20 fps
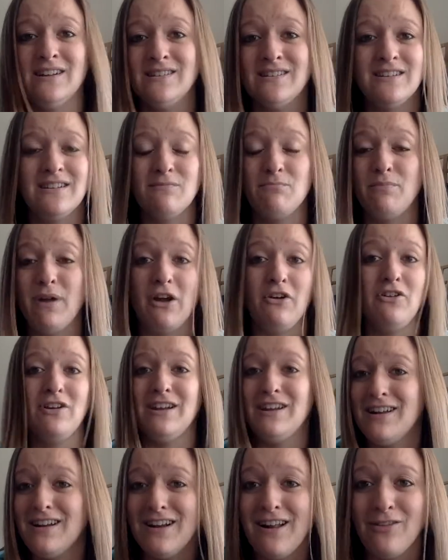It's buried
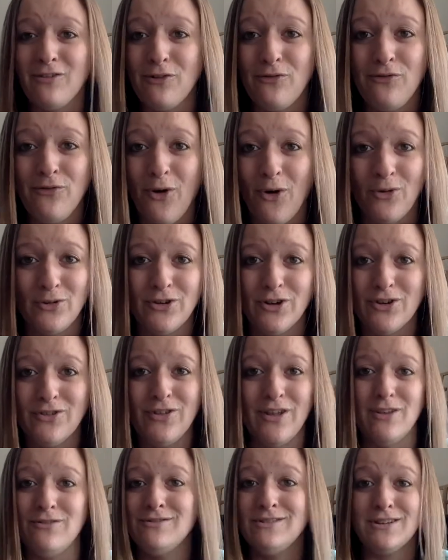in another folder
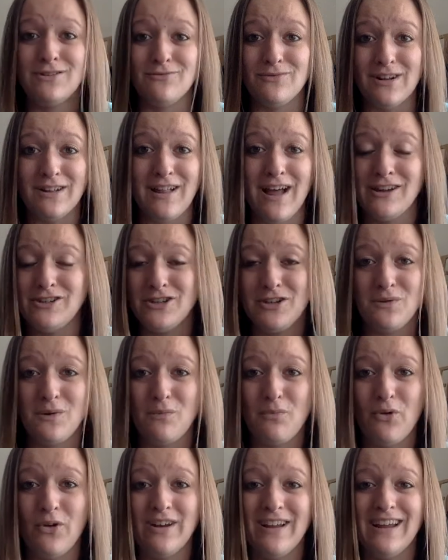that you didn't realize you
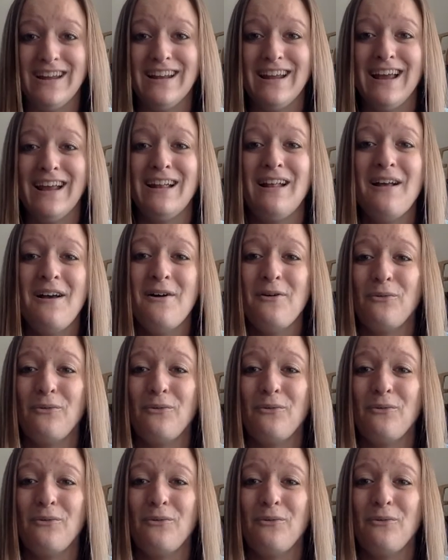were putting it in.